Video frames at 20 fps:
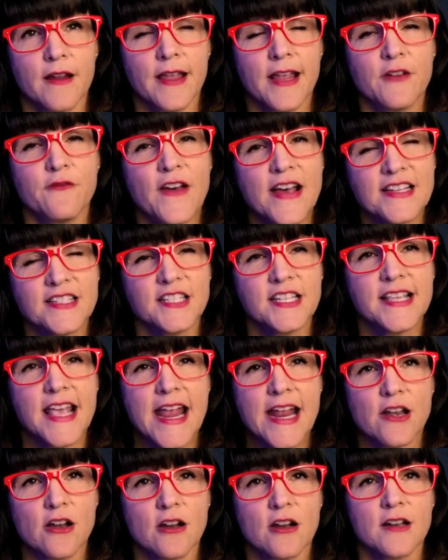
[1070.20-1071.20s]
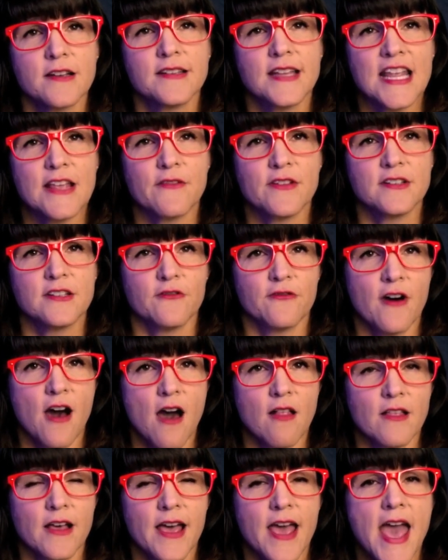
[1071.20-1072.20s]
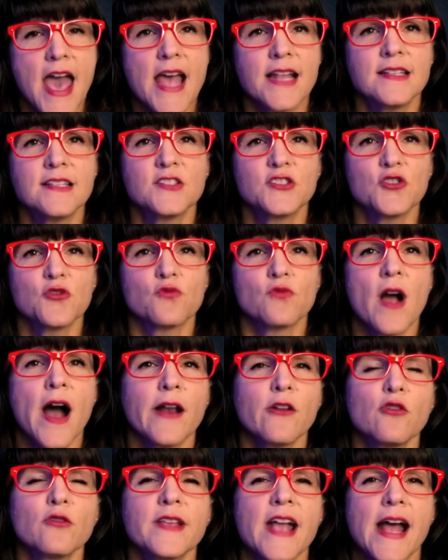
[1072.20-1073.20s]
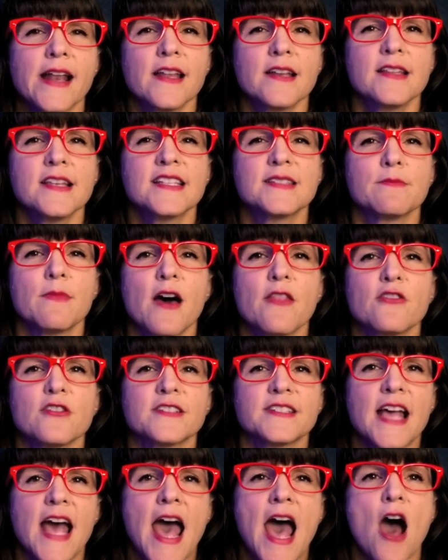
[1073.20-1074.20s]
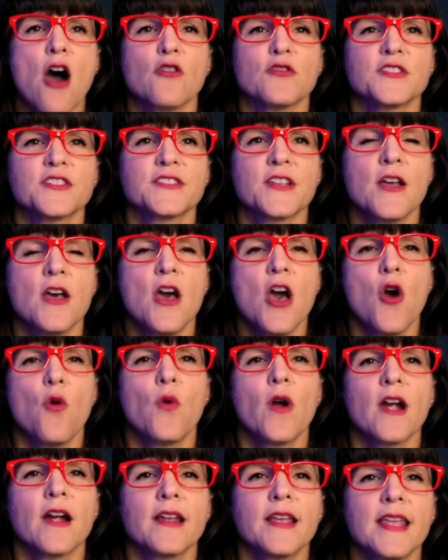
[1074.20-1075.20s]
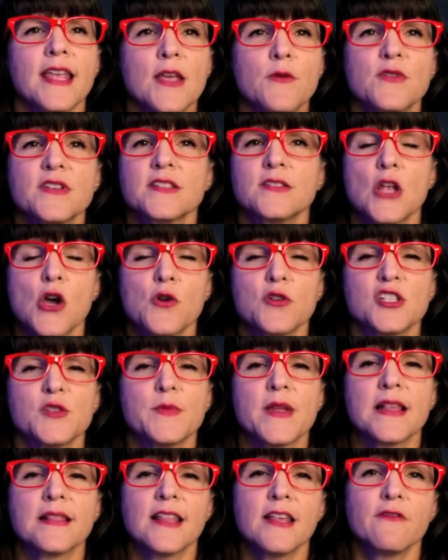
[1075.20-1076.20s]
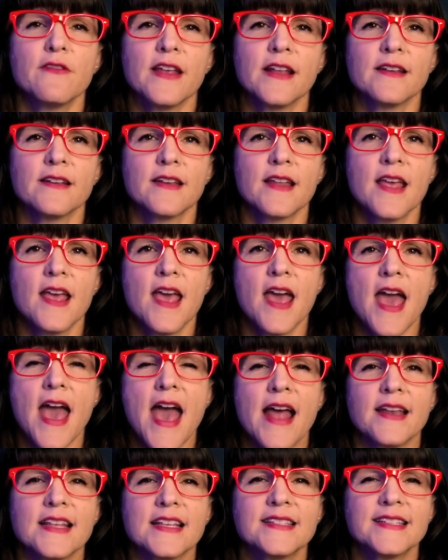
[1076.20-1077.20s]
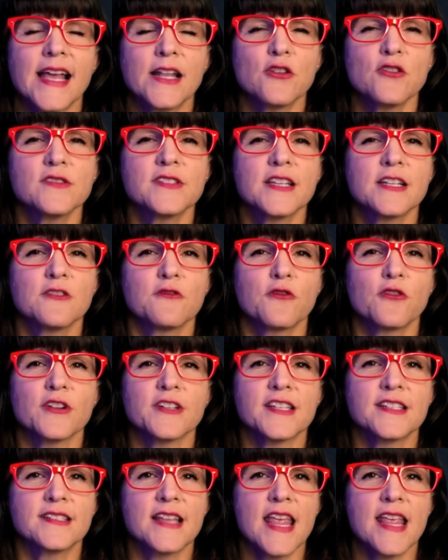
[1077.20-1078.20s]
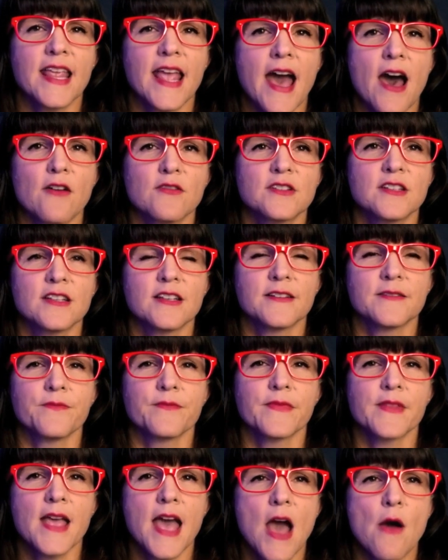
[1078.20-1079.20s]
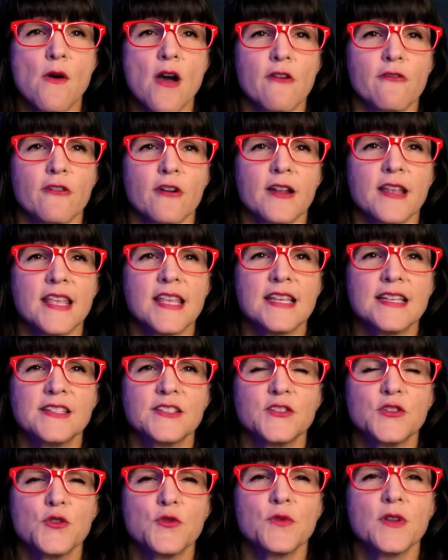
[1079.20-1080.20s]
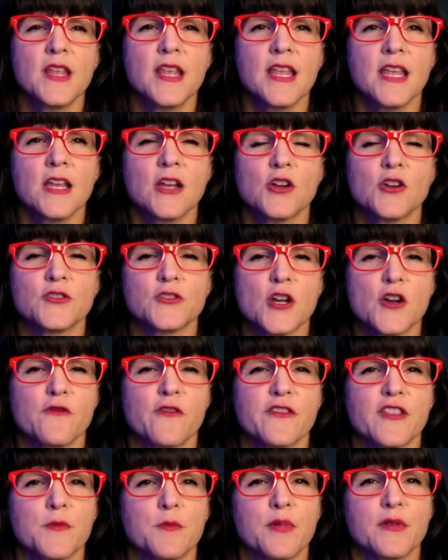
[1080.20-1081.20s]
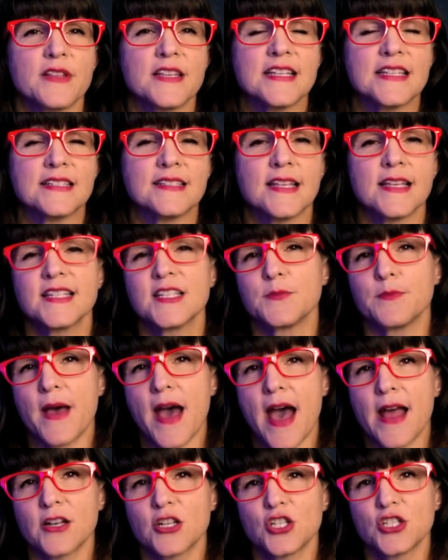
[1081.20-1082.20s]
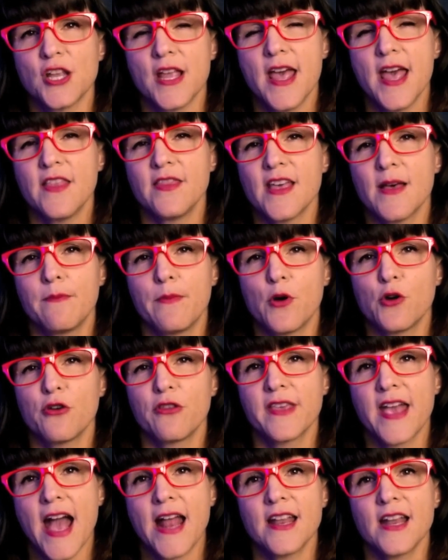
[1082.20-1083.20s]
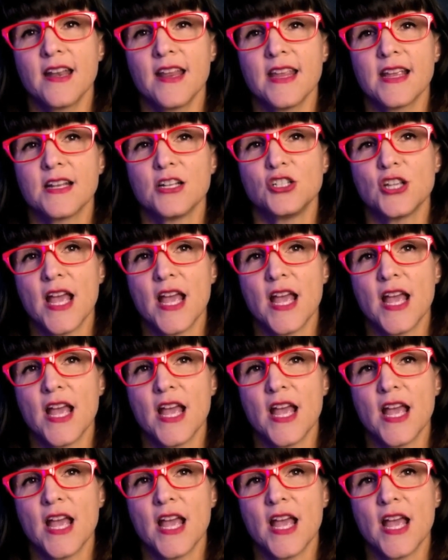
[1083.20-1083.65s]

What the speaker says: Investigator David Davala heads to Ronald Kennedy's mother's house, where he was known to be living, and he settles in for a stakeout. However, he soon hears over the police dispatch that both Kennedy and